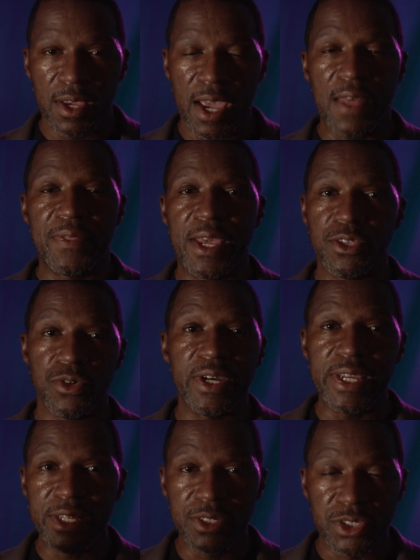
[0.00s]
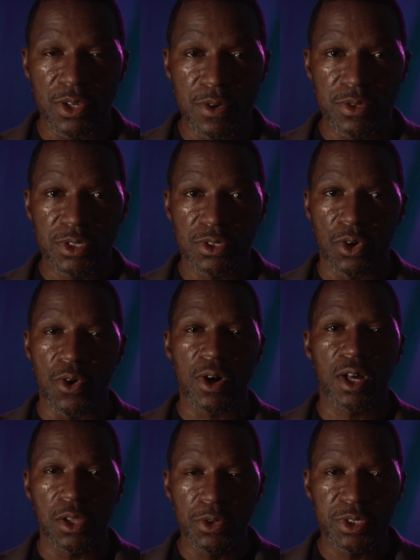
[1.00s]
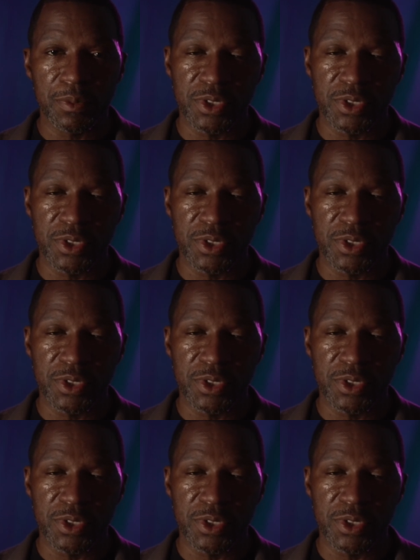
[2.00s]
And then your inserts or close-up